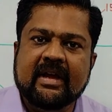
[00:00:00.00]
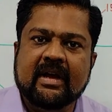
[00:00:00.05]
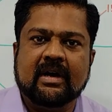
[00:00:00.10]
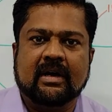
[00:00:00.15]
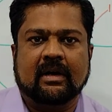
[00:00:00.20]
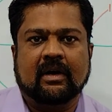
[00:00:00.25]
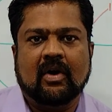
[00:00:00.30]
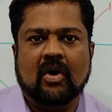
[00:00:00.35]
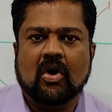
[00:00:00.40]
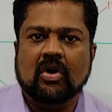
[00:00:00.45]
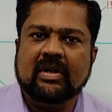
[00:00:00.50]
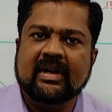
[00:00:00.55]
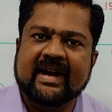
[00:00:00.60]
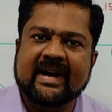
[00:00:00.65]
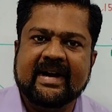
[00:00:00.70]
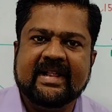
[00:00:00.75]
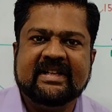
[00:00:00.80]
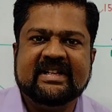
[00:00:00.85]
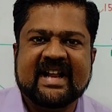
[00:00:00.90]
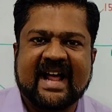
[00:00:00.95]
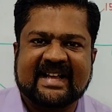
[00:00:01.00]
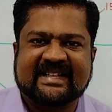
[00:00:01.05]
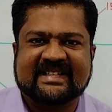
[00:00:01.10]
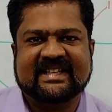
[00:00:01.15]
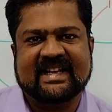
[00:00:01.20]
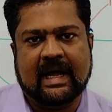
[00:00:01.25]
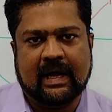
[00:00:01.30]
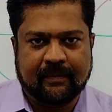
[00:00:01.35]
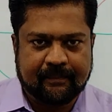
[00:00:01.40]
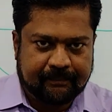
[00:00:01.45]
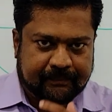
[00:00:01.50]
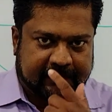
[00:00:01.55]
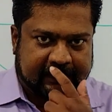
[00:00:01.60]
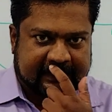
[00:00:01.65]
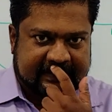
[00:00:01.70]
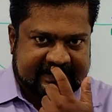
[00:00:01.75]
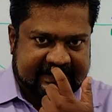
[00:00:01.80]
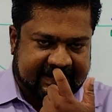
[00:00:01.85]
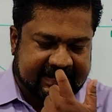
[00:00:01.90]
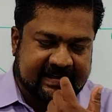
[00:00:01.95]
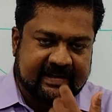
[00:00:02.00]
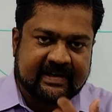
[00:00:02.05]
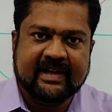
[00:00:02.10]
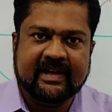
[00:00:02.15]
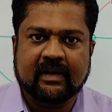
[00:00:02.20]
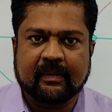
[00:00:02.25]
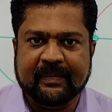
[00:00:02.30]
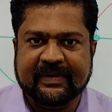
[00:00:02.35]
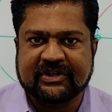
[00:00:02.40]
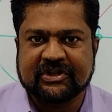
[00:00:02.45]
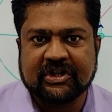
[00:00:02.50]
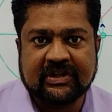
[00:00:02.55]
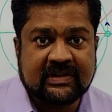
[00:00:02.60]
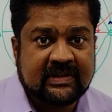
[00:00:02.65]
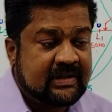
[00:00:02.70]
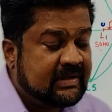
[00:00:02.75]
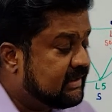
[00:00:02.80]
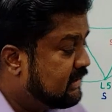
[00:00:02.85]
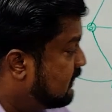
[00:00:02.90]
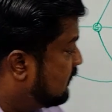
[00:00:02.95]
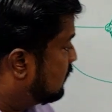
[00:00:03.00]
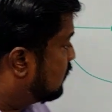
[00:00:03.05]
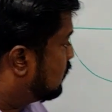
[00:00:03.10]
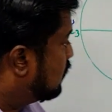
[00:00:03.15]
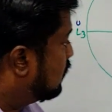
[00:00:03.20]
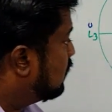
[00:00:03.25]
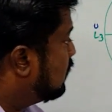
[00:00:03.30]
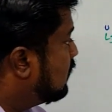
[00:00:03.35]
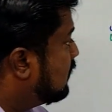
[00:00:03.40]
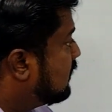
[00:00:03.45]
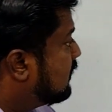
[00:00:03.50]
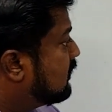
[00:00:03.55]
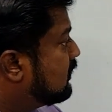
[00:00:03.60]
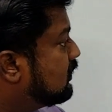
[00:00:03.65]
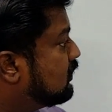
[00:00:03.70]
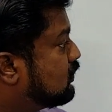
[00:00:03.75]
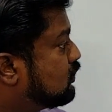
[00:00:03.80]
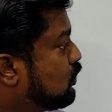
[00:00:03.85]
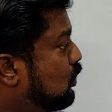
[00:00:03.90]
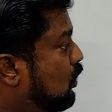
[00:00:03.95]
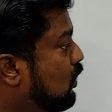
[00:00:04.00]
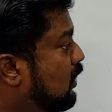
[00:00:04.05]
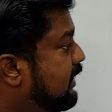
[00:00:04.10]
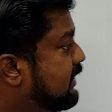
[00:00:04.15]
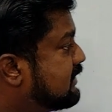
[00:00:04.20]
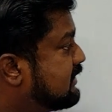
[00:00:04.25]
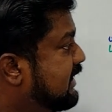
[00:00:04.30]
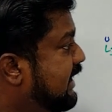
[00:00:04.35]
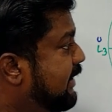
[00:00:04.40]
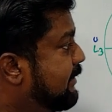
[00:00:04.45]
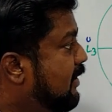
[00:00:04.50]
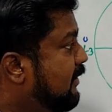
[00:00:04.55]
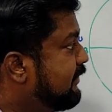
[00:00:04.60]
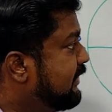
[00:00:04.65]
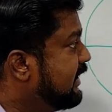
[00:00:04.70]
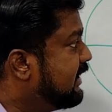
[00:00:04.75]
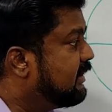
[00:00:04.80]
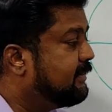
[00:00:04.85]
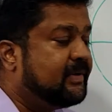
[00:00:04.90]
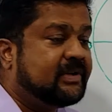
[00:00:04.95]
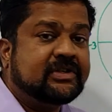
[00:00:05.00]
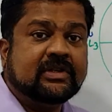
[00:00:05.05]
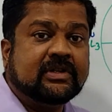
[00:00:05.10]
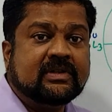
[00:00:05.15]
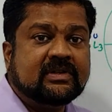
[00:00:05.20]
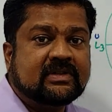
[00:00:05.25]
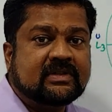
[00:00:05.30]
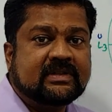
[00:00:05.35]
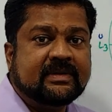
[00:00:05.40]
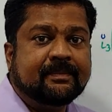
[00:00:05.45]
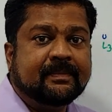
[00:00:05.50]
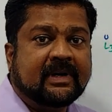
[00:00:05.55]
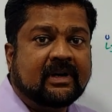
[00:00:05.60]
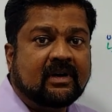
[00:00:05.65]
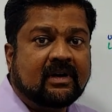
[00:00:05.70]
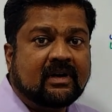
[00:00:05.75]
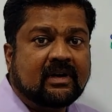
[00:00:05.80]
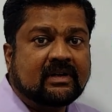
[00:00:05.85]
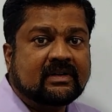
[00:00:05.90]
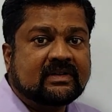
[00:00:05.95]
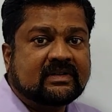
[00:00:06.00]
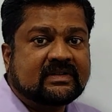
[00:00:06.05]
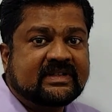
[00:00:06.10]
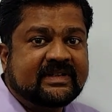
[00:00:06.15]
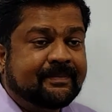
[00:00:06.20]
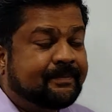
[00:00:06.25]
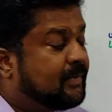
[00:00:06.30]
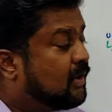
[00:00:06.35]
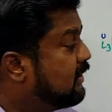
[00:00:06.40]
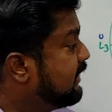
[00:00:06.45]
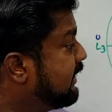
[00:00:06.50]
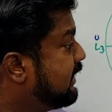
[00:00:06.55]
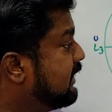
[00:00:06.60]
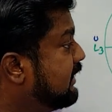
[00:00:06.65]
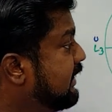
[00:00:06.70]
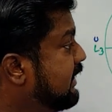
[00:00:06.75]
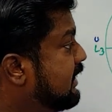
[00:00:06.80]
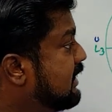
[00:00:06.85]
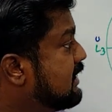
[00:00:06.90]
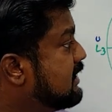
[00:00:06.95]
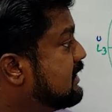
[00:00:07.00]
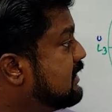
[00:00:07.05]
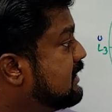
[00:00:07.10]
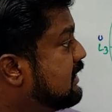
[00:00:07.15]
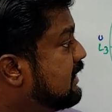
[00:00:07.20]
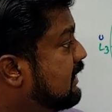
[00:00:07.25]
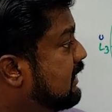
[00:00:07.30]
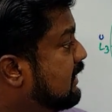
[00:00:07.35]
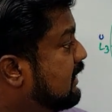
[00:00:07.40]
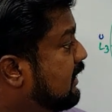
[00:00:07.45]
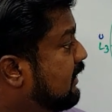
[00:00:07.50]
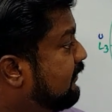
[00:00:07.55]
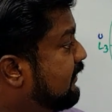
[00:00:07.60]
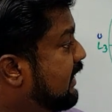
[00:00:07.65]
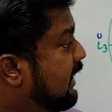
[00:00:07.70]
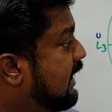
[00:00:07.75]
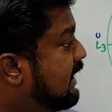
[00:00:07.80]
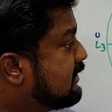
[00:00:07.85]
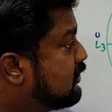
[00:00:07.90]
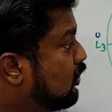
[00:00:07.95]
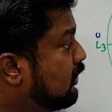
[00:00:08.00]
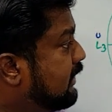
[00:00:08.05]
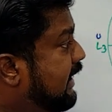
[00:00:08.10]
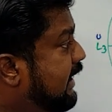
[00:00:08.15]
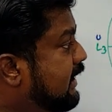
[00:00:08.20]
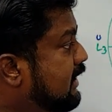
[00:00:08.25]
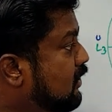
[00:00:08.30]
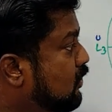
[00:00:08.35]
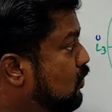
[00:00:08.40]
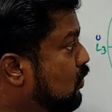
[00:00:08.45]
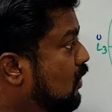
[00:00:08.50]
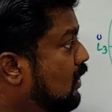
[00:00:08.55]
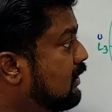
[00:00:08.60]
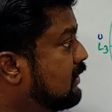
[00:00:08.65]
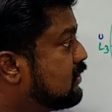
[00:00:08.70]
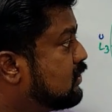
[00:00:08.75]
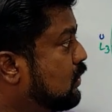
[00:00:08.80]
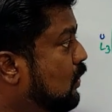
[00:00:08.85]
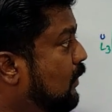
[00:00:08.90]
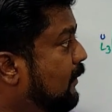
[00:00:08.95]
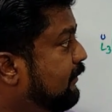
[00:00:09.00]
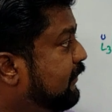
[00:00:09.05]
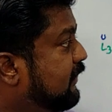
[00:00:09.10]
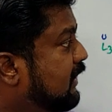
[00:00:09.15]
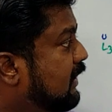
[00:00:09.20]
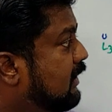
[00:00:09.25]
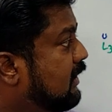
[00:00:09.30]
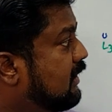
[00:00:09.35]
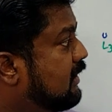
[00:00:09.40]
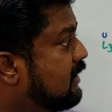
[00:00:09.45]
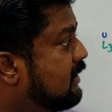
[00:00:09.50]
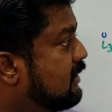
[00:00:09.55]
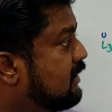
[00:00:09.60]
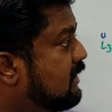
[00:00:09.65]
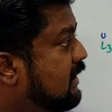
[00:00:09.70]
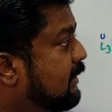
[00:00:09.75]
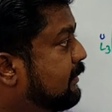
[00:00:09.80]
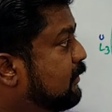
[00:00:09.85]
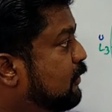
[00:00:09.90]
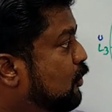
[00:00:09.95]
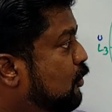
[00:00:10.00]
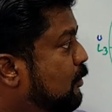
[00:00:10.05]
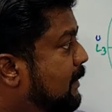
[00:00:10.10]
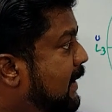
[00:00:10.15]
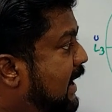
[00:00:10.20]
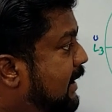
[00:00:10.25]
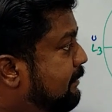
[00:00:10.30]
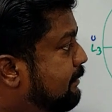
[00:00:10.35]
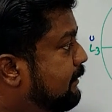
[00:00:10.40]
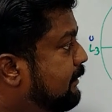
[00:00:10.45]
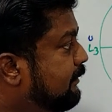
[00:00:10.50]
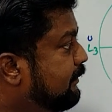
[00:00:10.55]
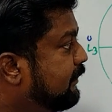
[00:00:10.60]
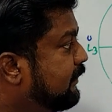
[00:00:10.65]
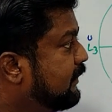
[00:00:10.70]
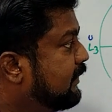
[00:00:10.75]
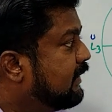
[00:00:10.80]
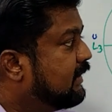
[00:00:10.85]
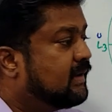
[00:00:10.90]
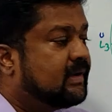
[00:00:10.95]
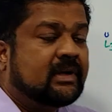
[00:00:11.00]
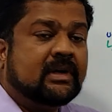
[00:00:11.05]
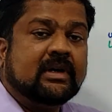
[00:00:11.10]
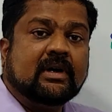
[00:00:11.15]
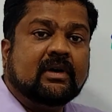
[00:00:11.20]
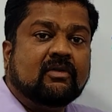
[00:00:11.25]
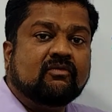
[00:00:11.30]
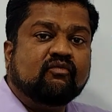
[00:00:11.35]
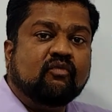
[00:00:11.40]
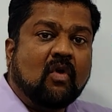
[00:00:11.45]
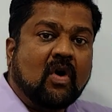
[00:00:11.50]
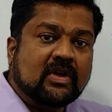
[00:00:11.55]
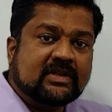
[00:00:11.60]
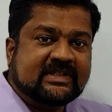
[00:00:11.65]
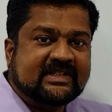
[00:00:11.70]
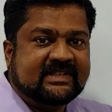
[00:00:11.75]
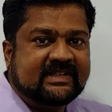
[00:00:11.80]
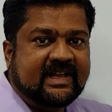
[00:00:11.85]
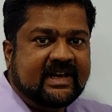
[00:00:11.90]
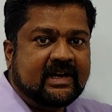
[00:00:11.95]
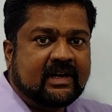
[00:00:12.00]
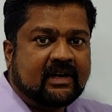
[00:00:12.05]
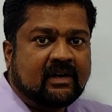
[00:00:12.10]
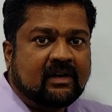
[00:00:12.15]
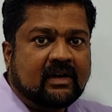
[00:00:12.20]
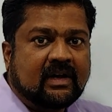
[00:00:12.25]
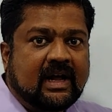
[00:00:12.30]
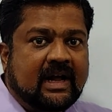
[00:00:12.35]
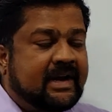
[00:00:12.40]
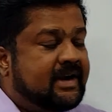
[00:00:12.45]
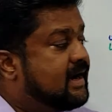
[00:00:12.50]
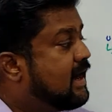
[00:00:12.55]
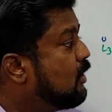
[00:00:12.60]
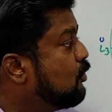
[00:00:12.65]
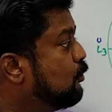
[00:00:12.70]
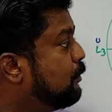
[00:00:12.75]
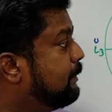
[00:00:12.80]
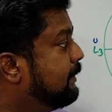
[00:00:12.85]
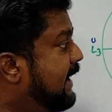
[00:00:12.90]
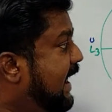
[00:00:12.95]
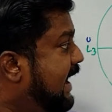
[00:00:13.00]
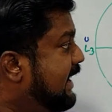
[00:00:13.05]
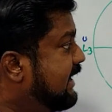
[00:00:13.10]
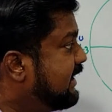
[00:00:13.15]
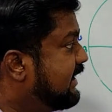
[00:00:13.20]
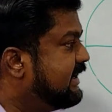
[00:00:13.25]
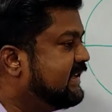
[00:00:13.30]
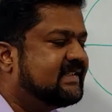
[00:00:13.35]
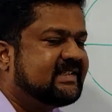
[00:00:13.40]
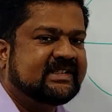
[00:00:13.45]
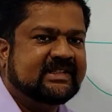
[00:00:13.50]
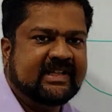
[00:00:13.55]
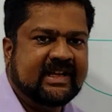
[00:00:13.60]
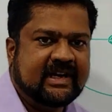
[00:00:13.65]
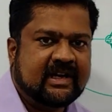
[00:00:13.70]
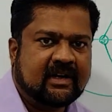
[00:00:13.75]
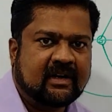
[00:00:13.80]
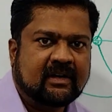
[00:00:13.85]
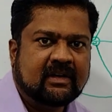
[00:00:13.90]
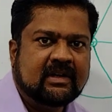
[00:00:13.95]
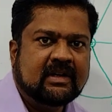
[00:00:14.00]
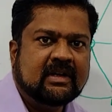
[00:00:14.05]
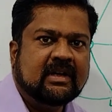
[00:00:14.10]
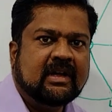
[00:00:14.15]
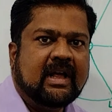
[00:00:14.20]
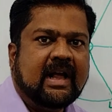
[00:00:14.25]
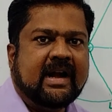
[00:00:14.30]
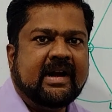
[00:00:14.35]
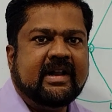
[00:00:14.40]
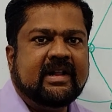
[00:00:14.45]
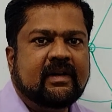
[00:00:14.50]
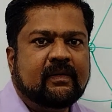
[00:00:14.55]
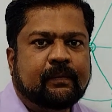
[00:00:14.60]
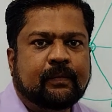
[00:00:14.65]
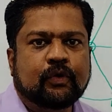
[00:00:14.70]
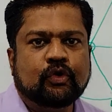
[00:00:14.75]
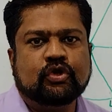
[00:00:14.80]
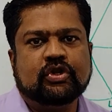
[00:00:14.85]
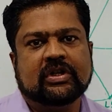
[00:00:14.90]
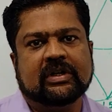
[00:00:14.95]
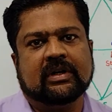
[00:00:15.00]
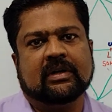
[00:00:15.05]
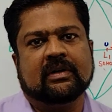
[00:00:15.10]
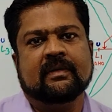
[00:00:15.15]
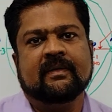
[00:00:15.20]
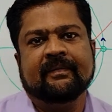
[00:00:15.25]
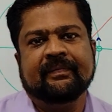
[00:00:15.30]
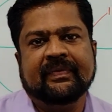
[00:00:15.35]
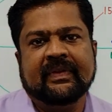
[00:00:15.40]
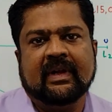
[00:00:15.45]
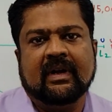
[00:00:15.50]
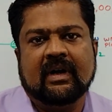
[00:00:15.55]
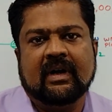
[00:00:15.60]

here already NASA sent their mission. So SOHO is name of their mission symbolically. Whereas on L2 also, WMAP was there and now Planck is there. And in future,